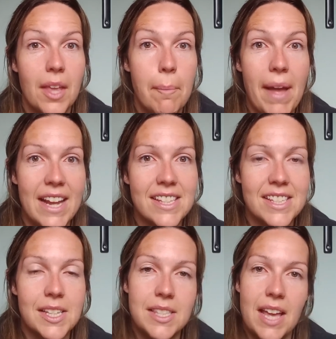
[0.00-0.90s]
paint,
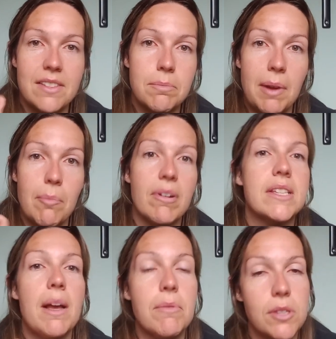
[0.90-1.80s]
because they had some
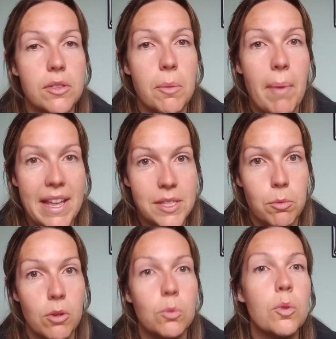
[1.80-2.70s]
blackberries. That was the best
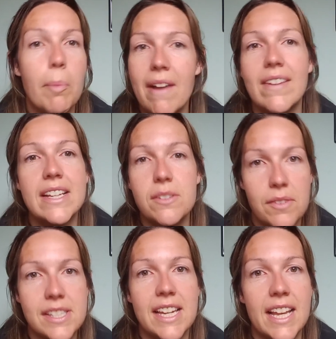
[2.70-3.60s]
one. All the berries
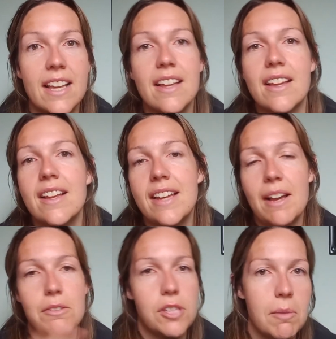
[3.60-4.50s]
obviously
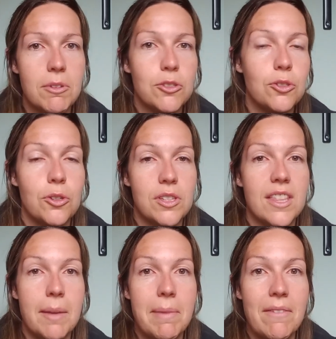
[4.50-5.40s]
let out so much juice
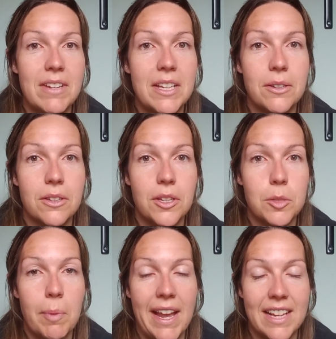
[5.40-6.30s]
that they make really
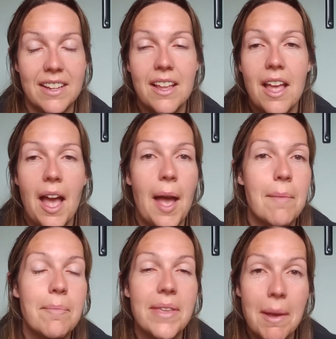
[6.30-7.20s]
good paint,
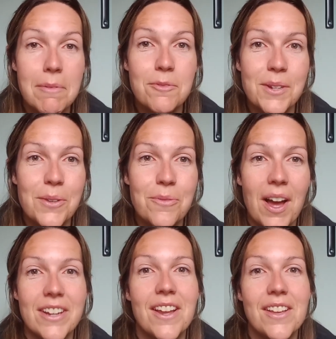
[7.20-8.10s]
but that was really
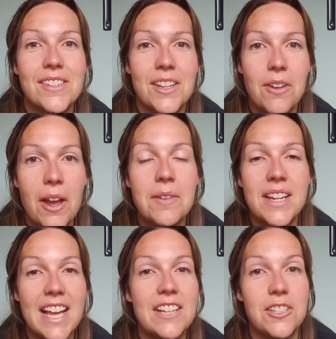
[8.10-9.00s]
fun. So not
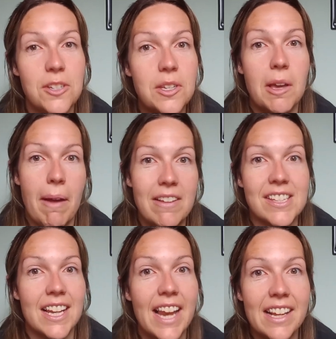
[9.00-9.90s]
only had you go out
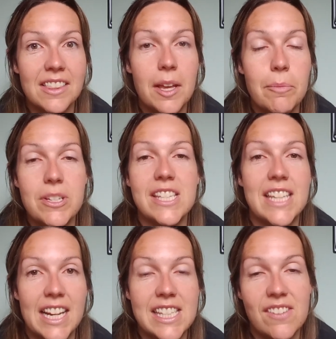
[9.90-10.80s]
to collect them, which is
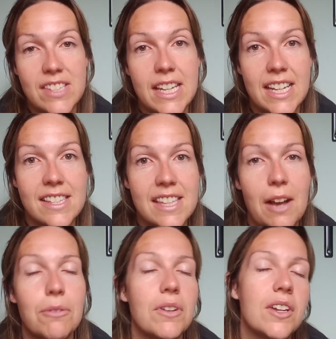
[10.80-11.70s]
an activity in
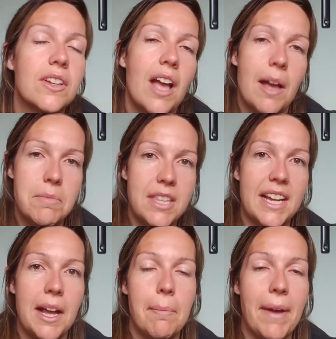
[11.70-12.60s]
itself, you
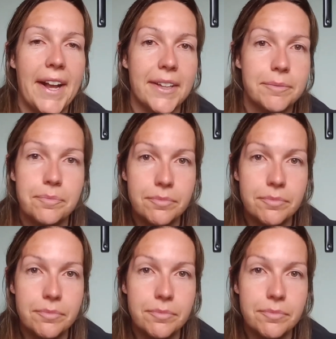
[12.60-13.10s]
then come back